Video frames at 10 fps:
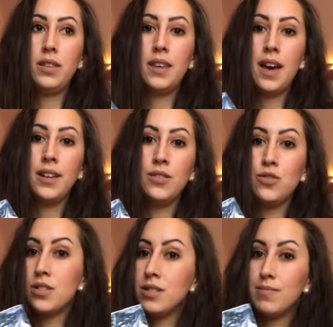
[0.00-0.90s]
then
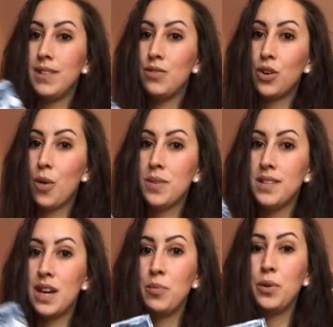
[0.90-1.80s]
just leave a comment
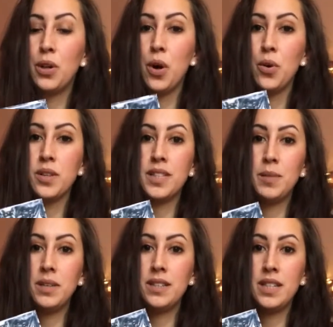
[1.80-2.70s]
down below or
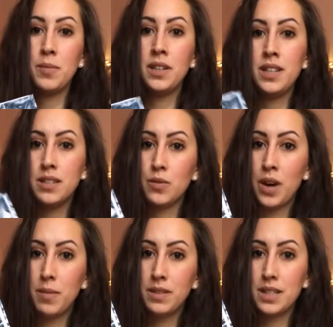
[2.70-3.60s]
send me a DM on
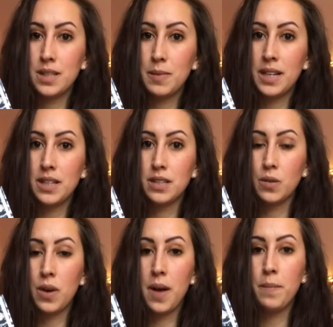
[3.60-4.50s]
Instagram. This is my
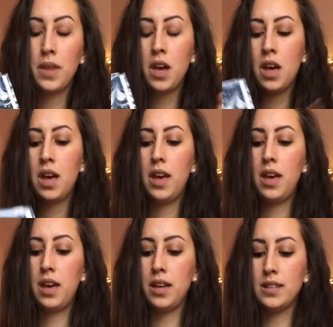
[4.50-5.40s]
Instagram,
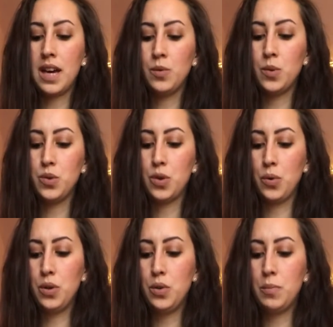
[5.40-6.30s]
and I will show
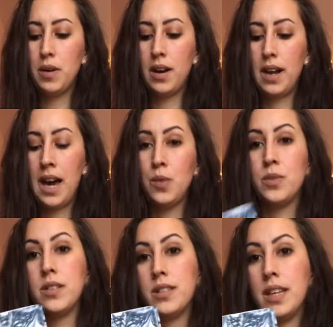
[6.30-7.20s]
you, but I
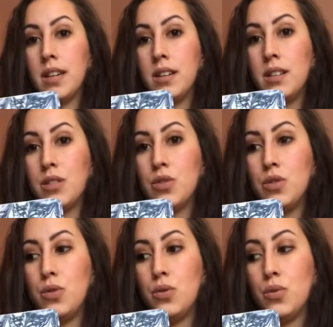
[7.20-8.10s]
will stick
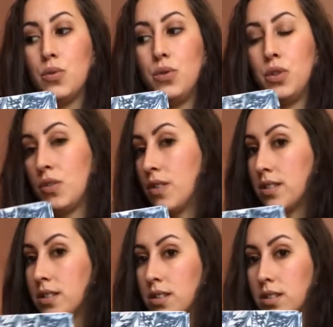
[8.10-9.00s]
to
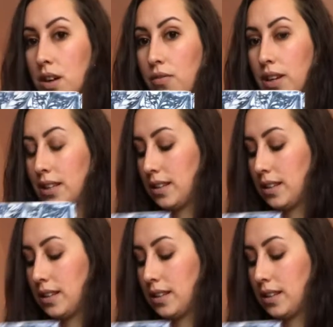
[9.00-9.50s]
university stuff in